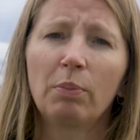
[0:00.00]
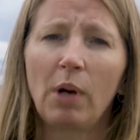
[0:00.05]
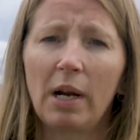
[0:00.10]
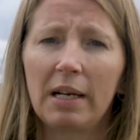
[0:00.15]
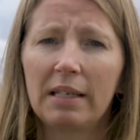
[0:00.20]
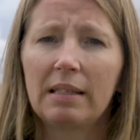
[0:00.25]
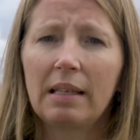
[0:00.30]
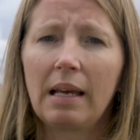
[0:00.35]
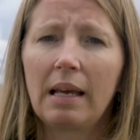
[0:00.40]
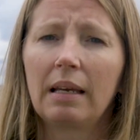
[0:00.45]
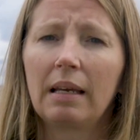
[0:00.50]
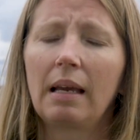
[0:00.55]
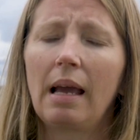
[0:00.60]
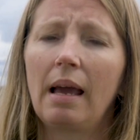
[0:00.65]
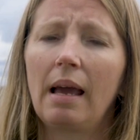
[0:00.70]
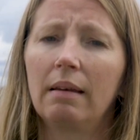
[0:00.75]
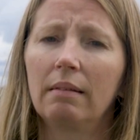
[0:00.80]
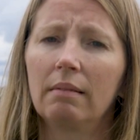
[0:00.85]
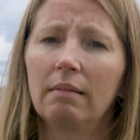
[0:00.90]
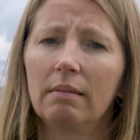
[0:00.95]
pricing
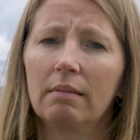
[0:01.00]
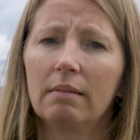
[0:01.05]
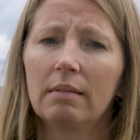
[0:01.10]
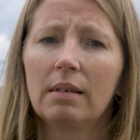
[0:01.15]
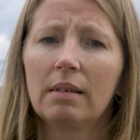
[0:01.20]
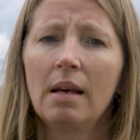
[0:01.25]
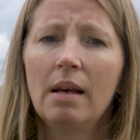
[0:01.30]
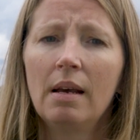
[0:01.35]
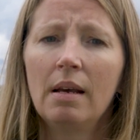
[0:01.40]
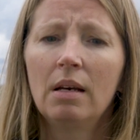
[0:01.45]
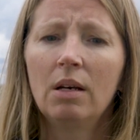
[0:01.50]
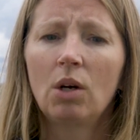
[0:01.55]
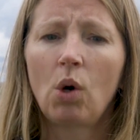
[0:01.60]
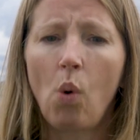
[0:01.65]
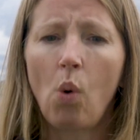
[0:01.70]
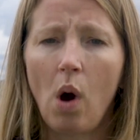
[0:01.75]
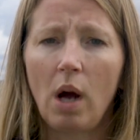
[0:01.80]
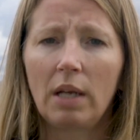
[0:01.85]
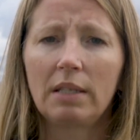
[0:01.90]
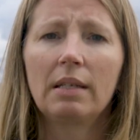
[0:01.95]
and
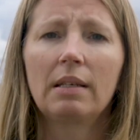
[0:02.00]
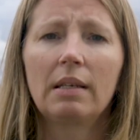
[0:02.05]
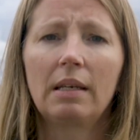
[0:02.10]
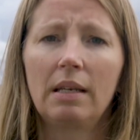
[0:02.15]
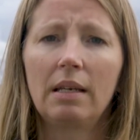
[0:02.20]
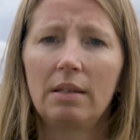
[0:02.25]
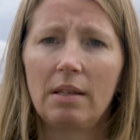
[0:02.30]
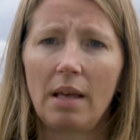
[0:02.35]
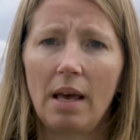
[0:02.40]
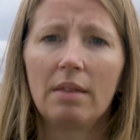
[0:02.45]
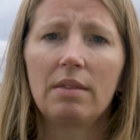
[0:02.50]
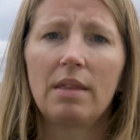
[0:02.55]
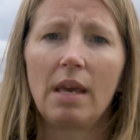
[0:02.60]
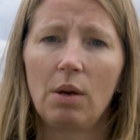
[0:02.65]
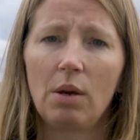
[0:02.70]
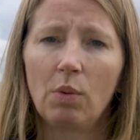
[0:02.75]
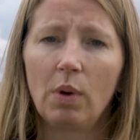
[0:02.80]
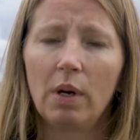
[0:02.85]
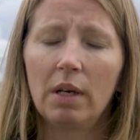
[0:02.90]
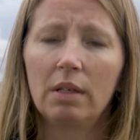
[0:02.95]
quantity that
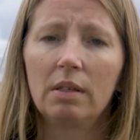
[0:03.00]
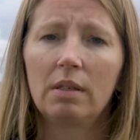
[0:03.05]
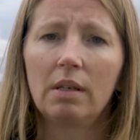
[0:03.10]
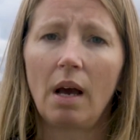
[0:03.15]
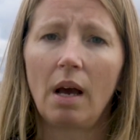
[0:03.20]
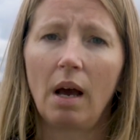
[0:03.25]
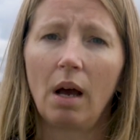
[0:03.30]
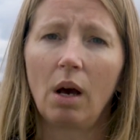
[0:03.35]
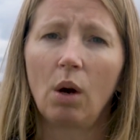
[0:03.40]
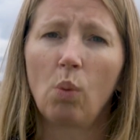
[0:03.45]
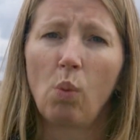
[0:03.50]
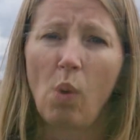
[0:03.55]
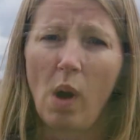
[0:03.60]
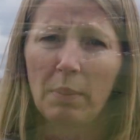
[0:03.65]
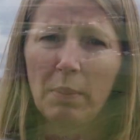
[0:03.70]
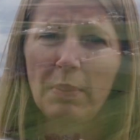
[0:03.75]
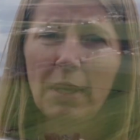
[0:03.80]
they would want